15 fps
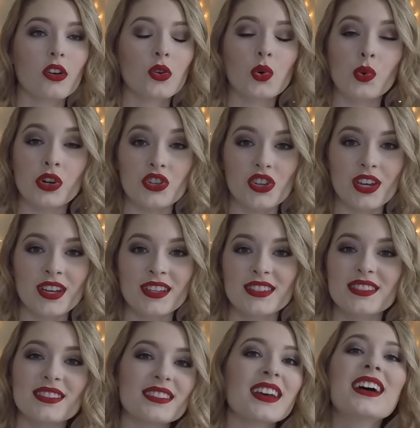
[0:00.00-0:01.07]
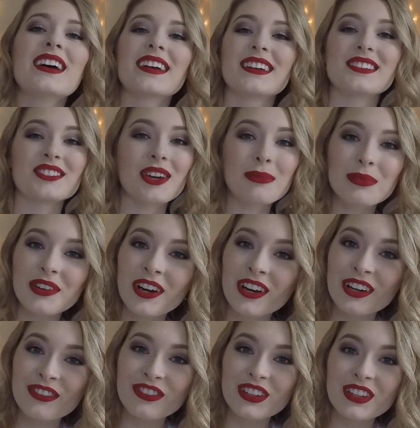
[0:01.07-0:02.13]
gorgeous.
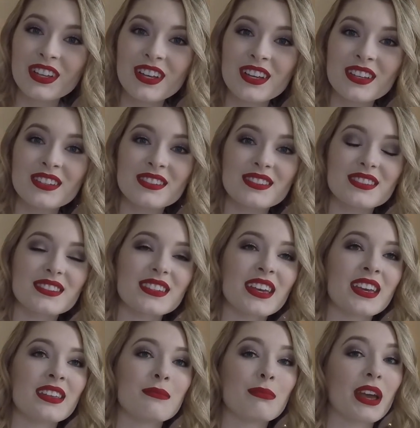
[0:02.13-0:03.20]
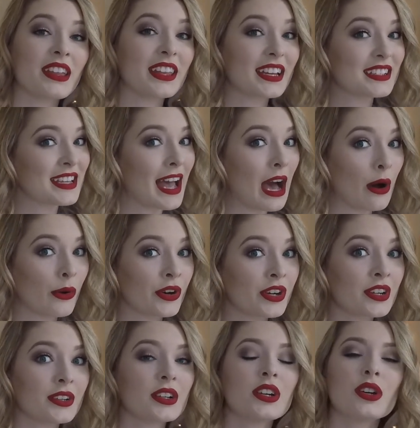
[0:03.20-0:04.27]
Contemporary villas in Bay Lake
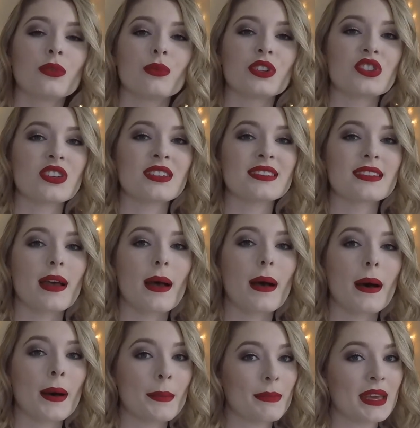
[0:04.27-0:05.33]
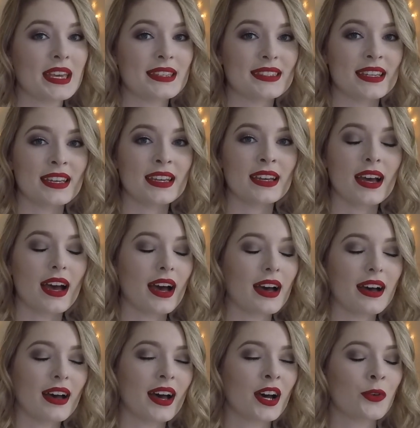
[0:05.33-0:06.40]
Tower, which is amazing.
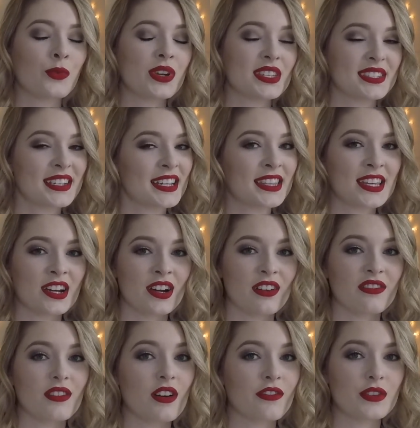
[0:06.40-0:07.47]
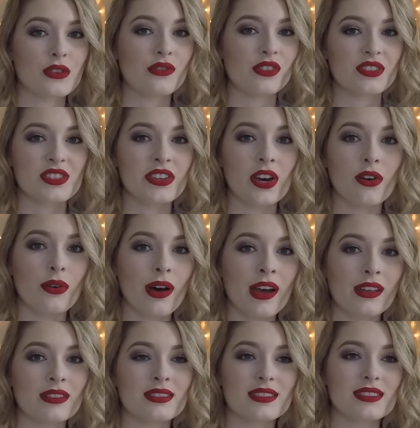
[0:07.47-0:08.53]
We stayed there a few years ago
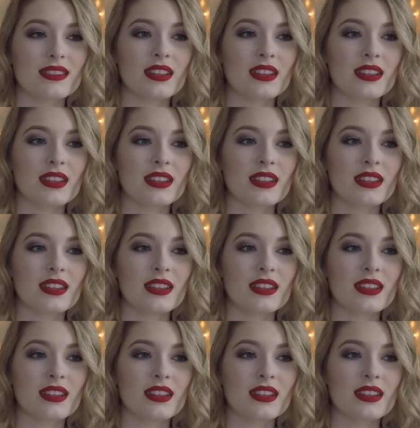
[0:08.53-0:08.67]
and